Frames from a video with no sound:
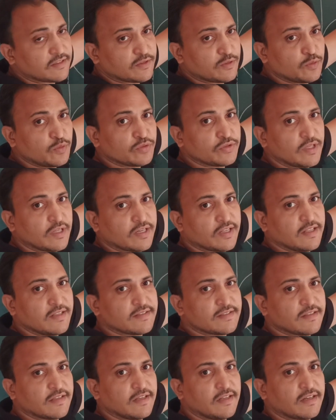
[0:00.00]
two
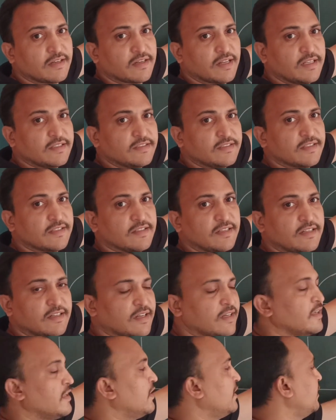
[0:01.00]
circles are touches
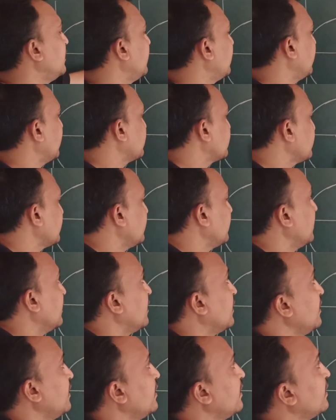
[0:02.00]
internally or
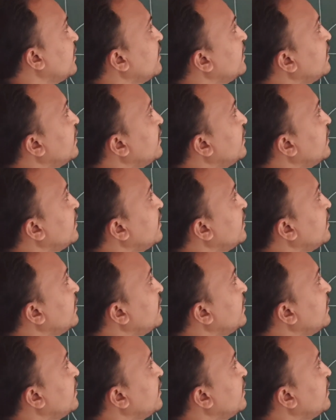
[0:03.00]
externally,